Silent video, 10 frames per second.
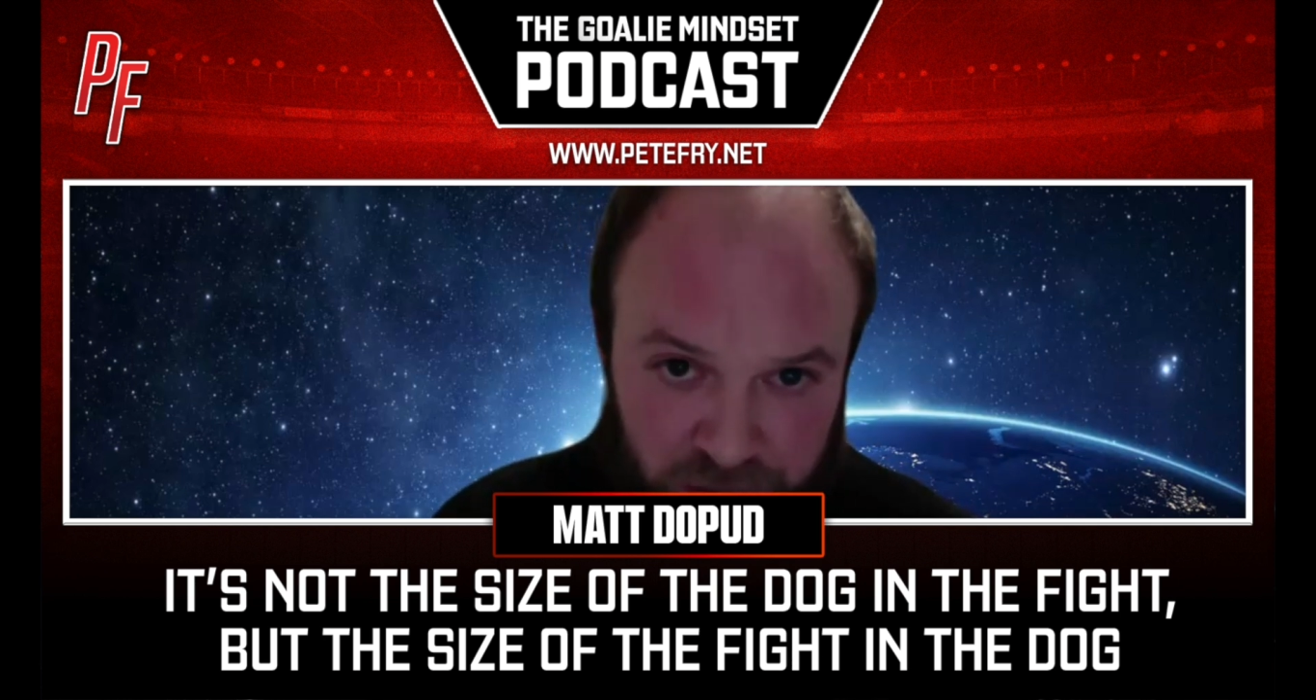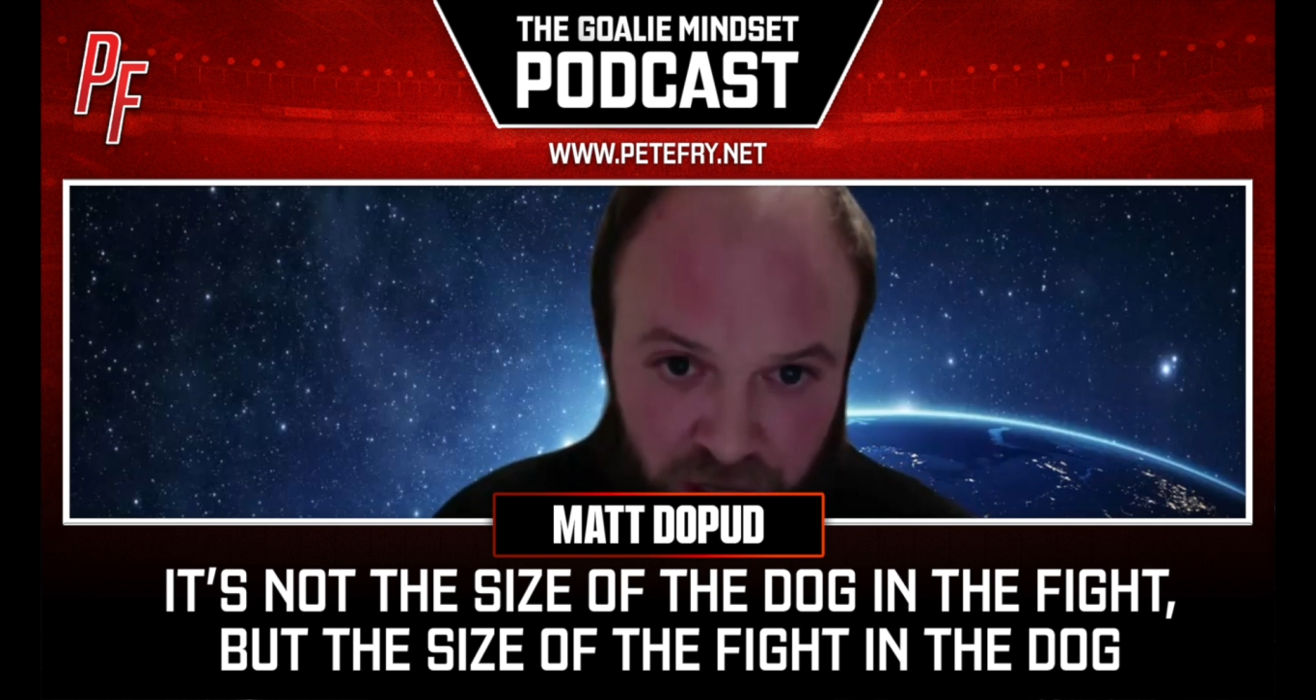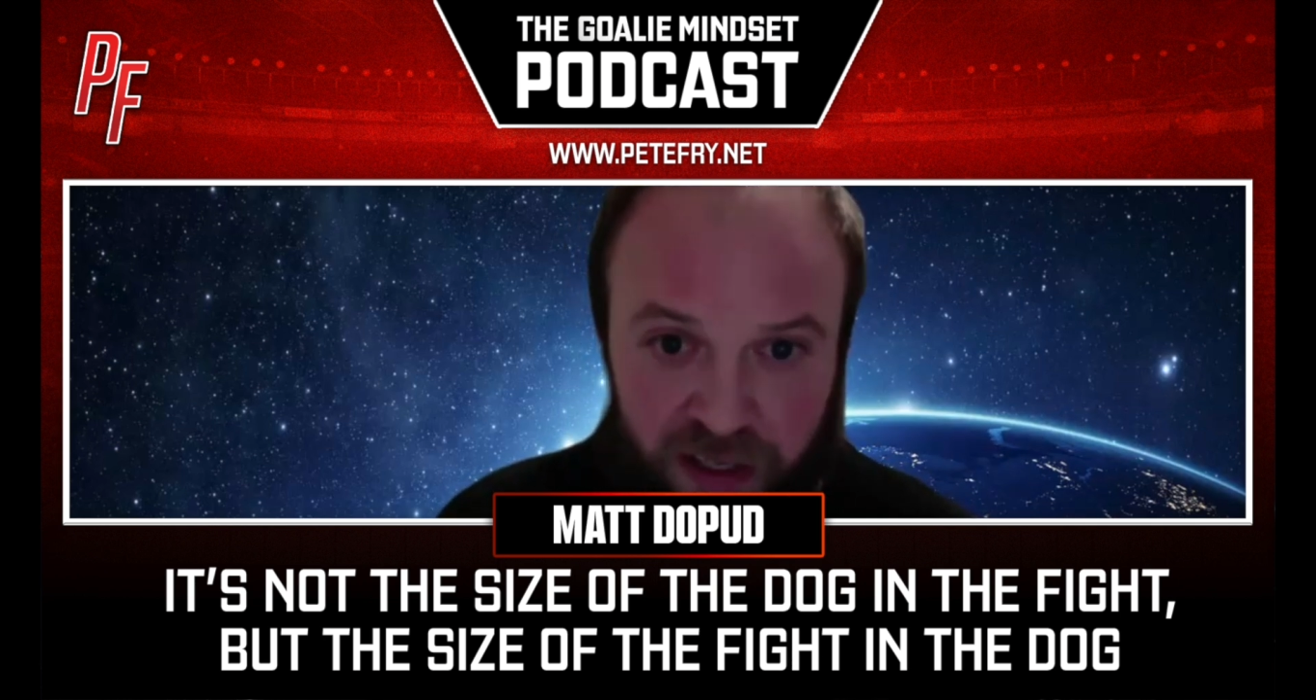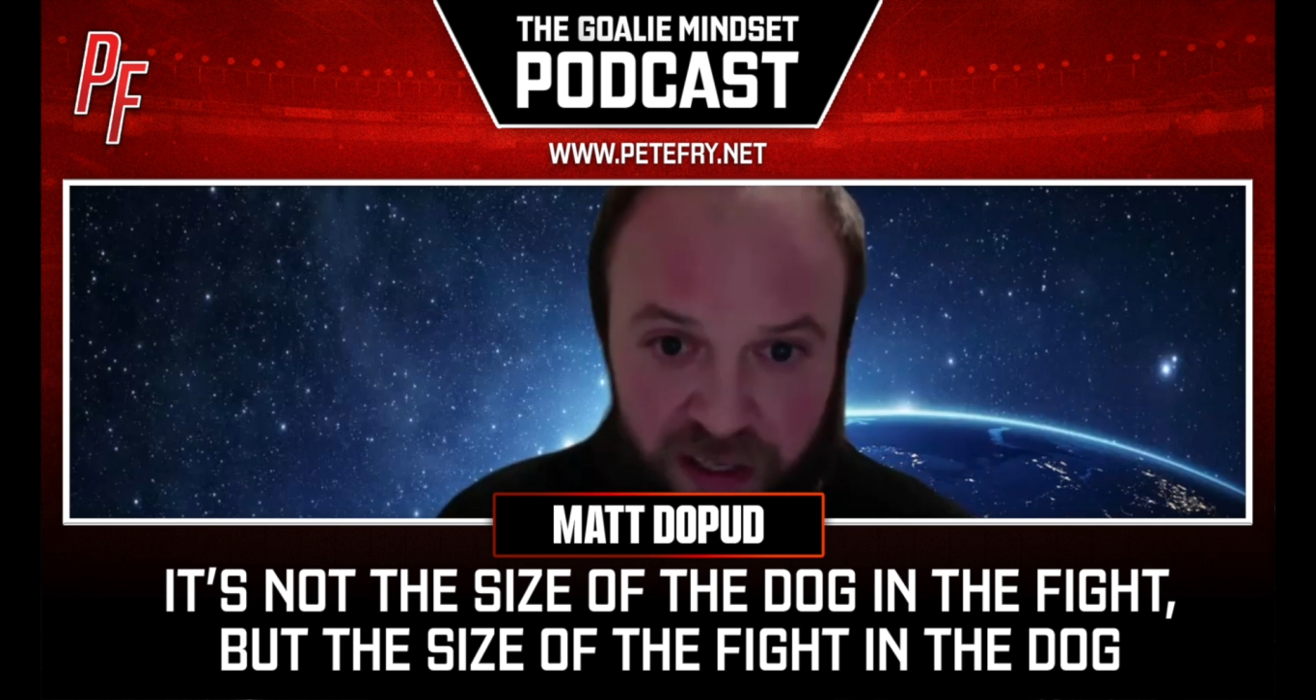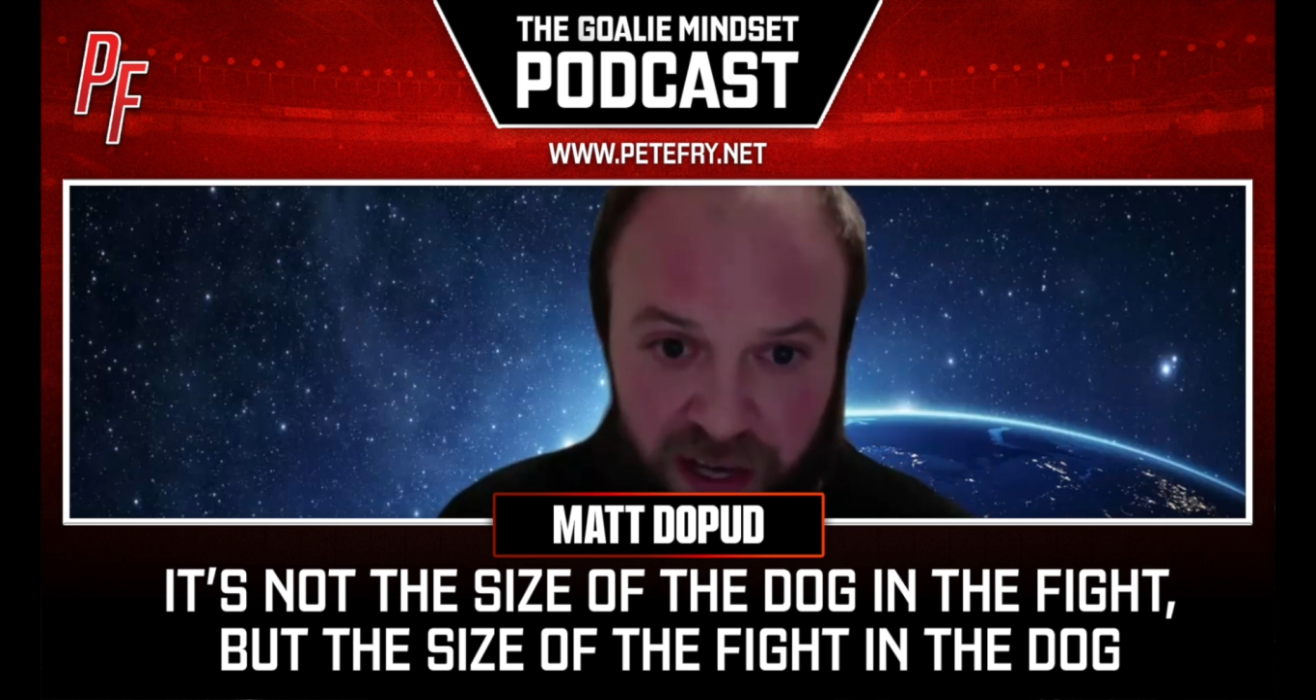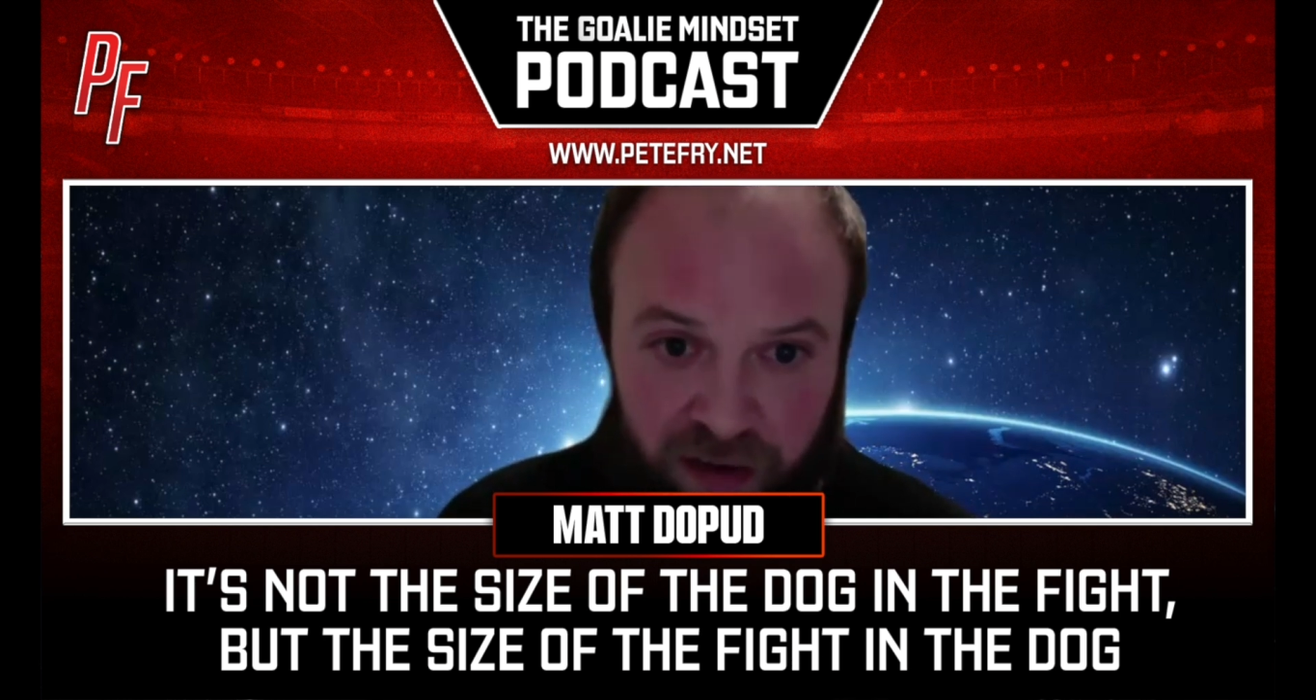hockey